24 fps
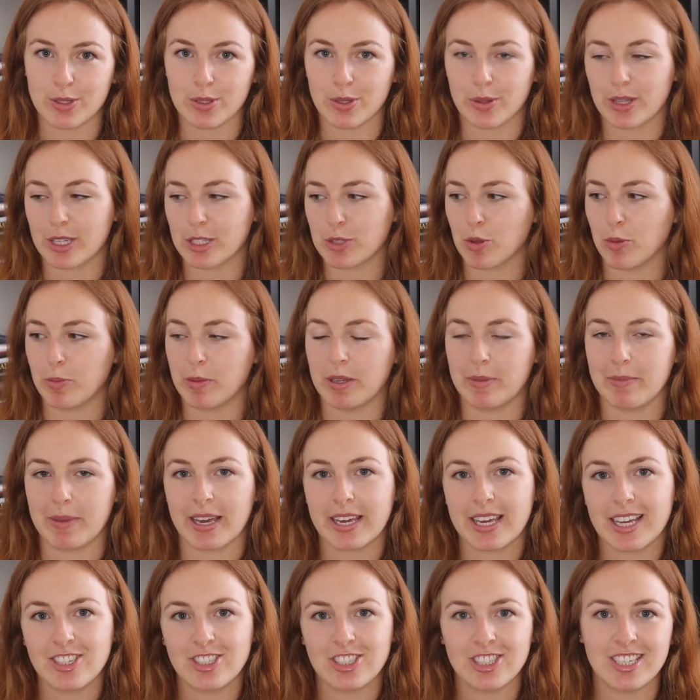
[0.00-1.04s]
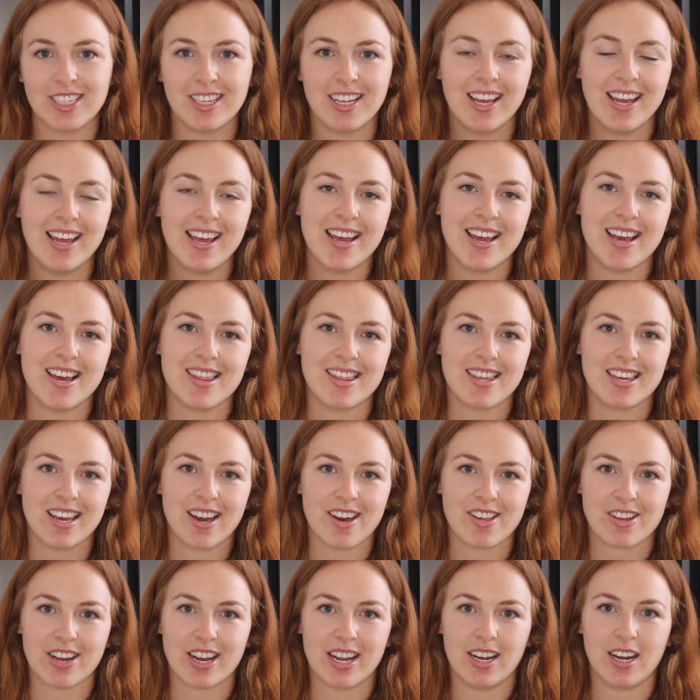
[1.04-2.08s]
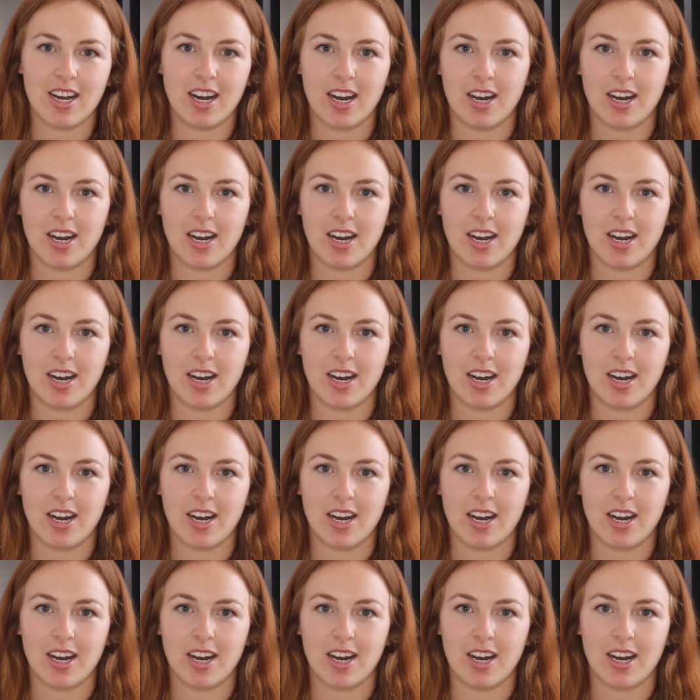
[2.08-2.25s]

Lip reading: So this will be in my kitchen, and the other